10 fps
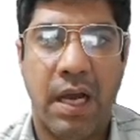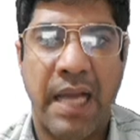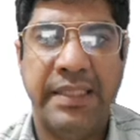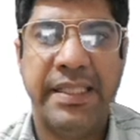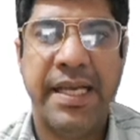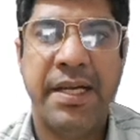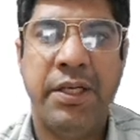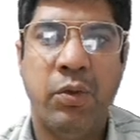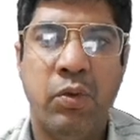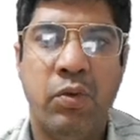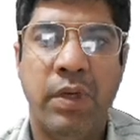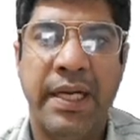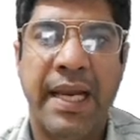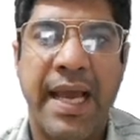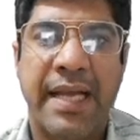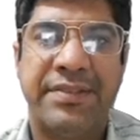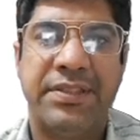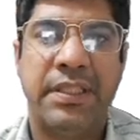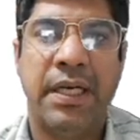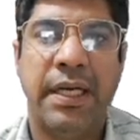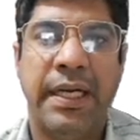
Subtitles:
IgA2, it lacks the